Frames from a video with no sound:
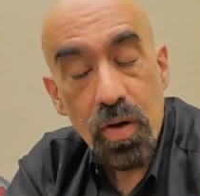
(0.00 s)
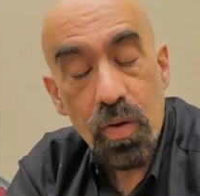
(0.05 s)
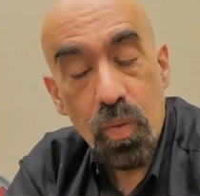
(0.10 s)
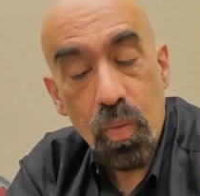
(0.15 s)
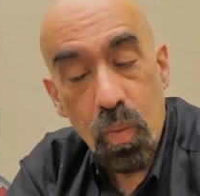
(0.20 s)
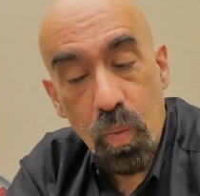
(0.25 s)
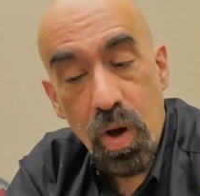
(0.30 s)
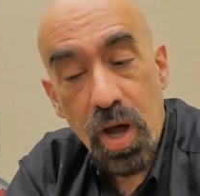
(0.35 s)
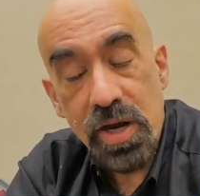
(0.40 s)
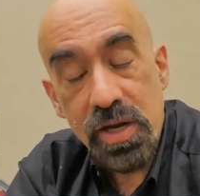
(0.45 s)

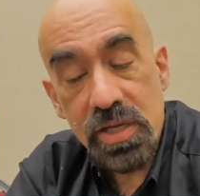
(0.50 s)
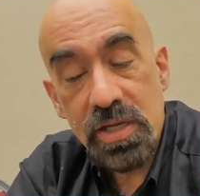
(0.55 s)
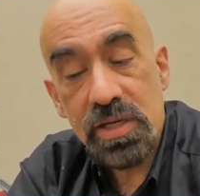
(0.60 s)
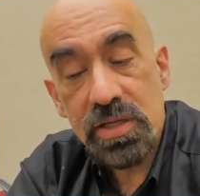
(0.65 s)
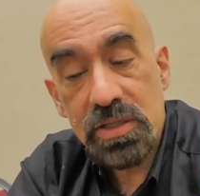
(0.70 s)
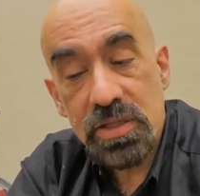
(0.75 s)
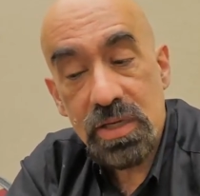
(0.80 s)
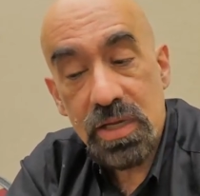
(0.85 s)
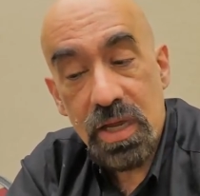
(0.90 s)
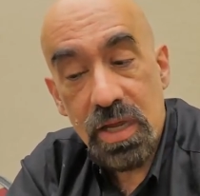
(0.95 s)
What
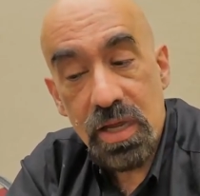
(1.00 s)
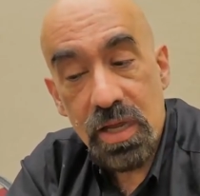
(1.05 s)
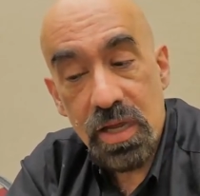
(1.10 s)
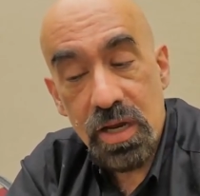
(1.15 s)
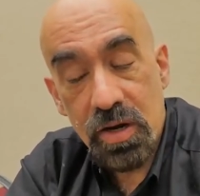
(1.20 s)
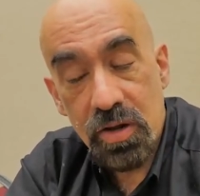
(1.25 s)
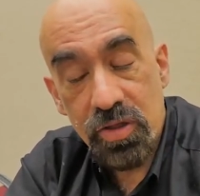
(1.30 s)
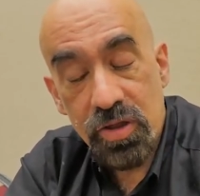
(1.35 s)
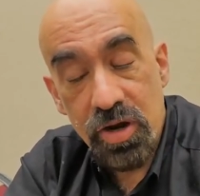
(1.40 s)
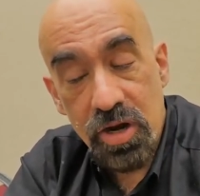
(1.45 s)
is
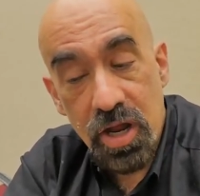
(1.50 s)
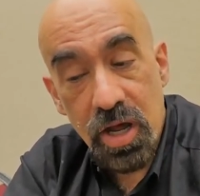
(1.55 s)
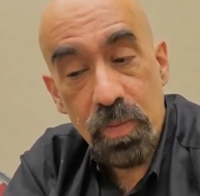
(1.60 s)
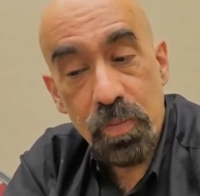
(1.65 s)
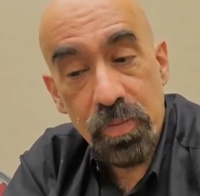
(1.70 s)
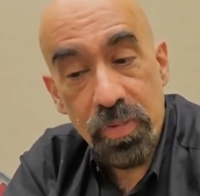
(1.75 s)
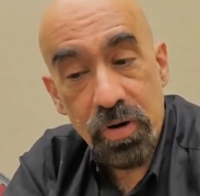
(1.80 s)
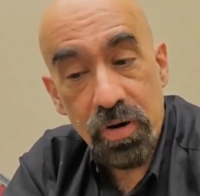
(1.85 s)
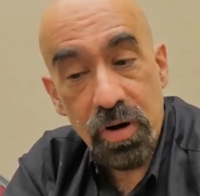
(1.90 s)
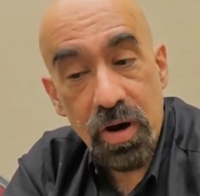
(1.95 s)
the
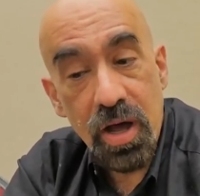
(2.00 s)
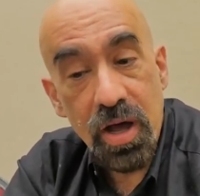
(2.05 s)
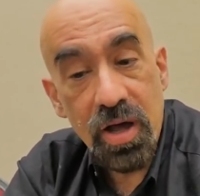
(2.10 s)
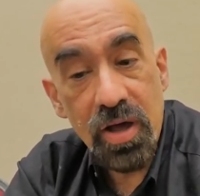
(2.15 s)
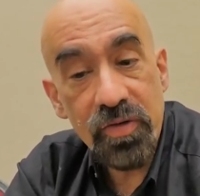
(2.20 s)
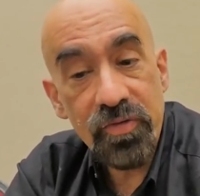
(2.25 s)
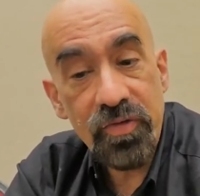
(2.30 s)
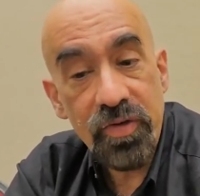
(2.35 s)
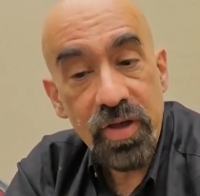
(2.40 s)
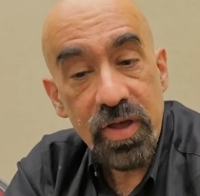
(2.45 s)
number
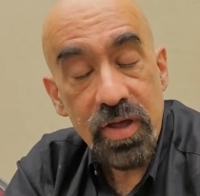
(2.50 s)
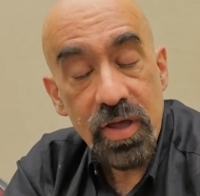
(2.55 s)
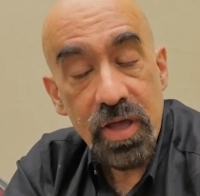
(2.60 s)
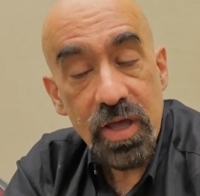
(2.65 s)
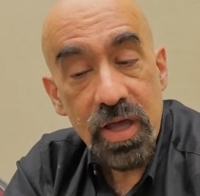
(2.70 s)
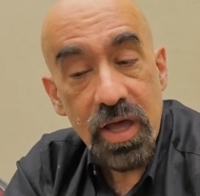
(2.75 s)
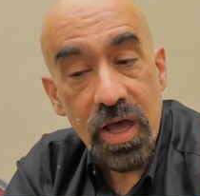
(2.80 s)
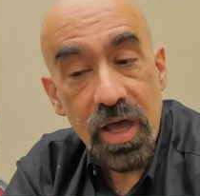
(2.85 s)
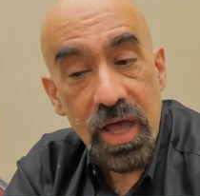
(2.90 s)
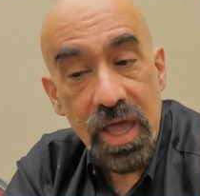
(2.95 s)
of
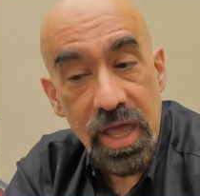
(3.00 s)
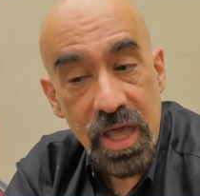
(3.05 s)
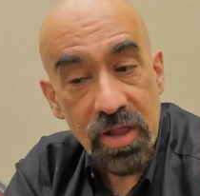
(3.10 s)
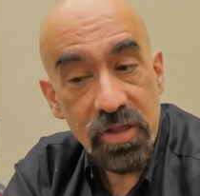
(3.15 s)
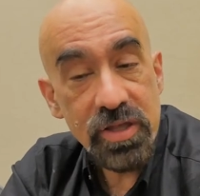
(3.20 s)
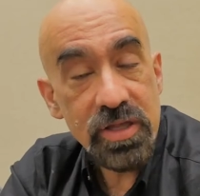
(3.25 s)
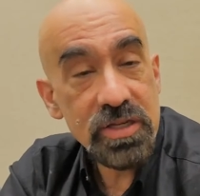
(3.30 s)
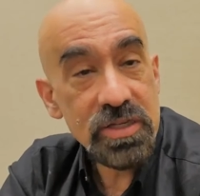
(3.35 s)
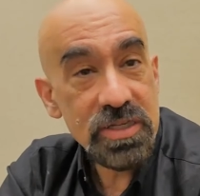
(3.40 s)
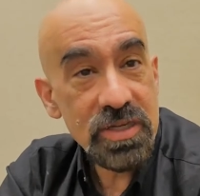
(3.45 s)

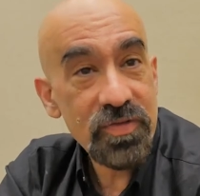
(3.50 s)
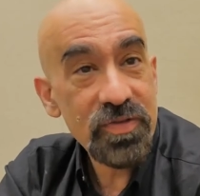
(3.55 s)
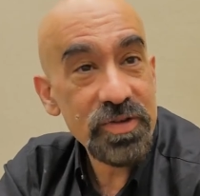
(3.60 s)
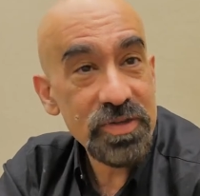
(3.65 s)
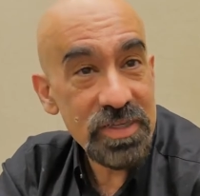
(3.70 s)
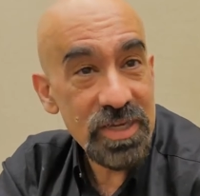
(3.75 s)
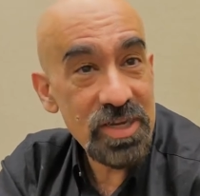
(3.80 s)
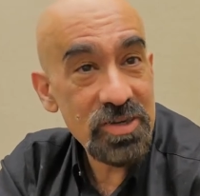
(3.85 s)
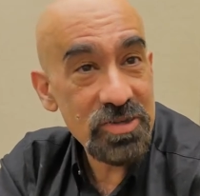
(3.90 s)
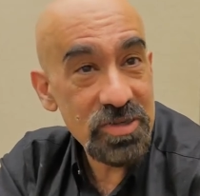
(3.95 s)
alien
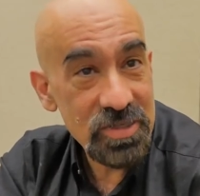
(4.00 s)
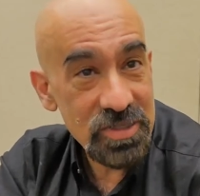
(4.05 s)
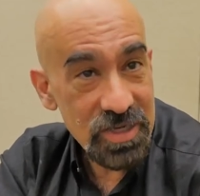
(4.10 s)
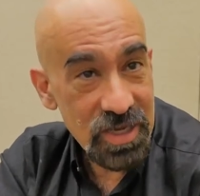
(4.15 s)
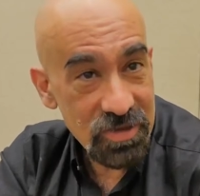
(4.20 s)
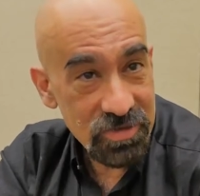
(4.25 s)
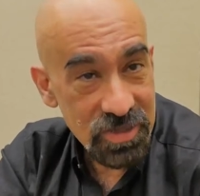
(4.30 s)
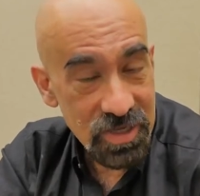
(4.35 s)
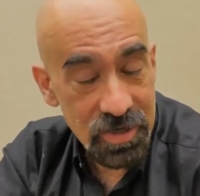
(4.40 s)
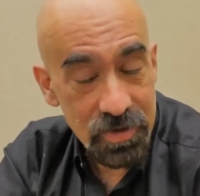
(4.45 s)
civilizations
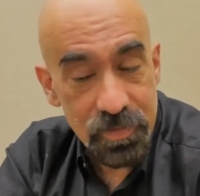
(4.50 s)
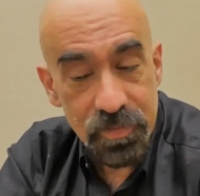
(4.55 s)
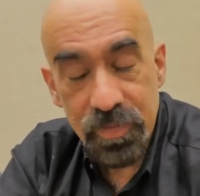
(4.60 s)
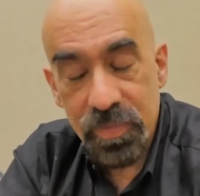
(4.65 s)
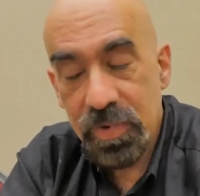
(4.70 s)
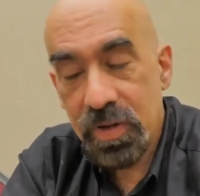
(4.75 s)
out there?